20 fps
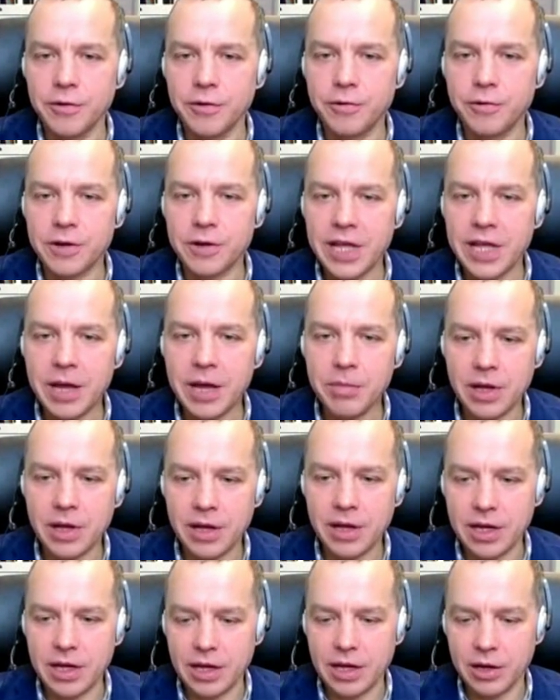For them, uh,
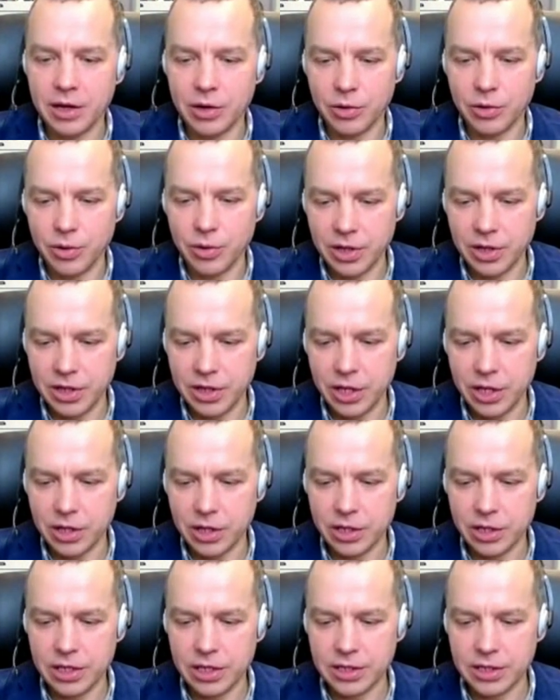uh,
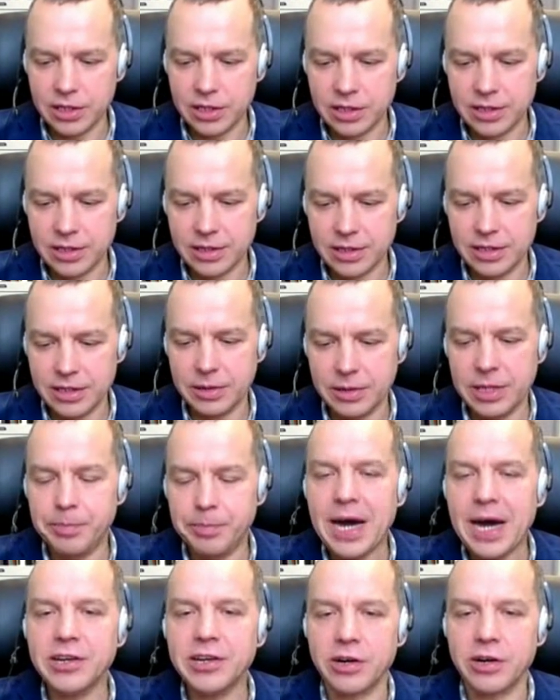the, the, the, the,
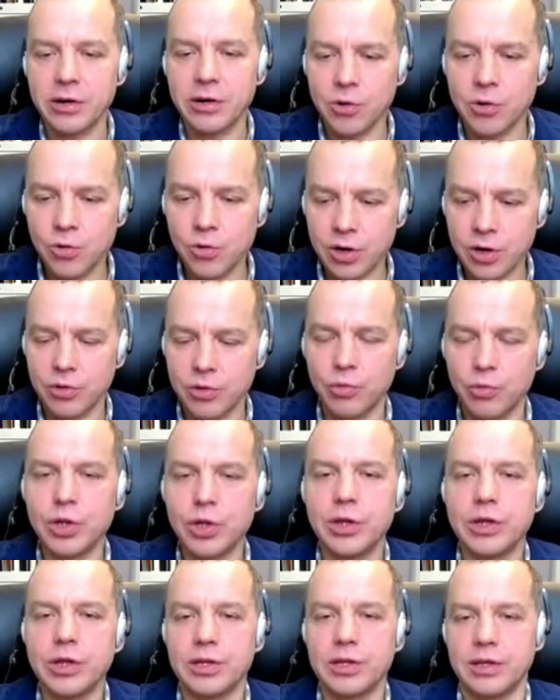pattern or
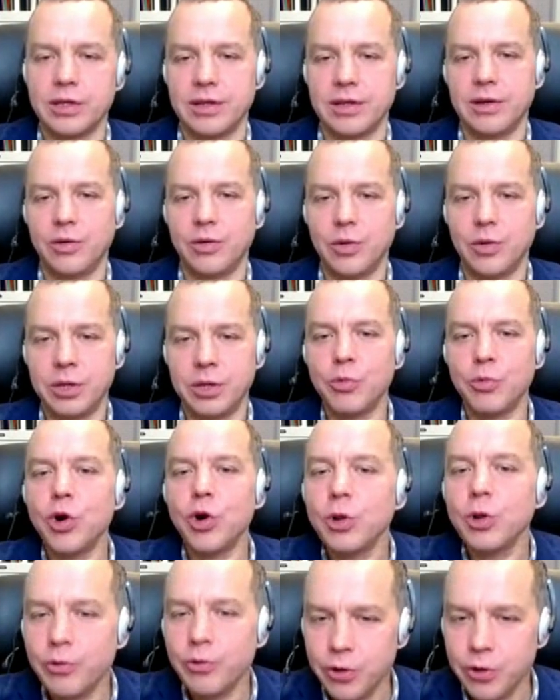what uh, the
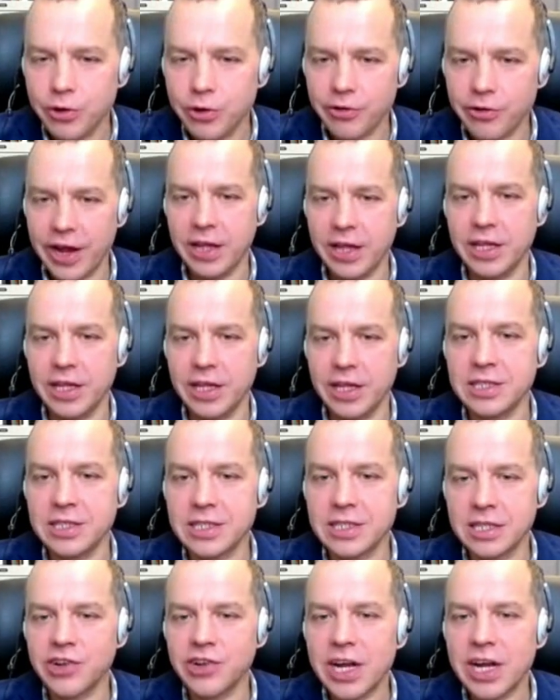model of Ukraine is
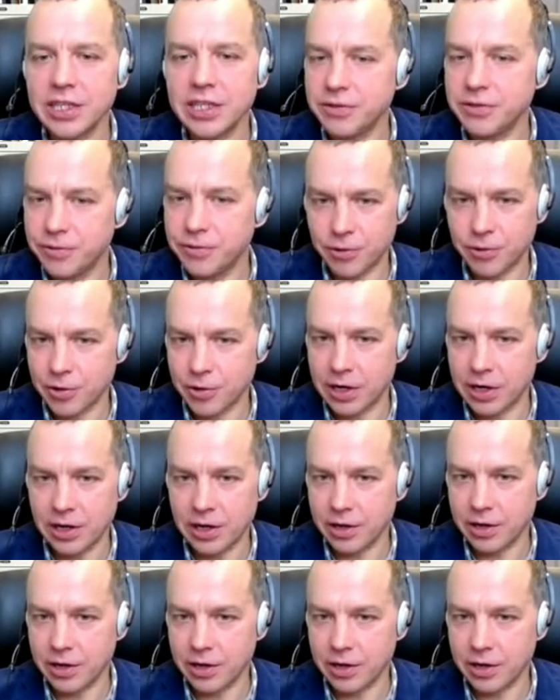attractive for,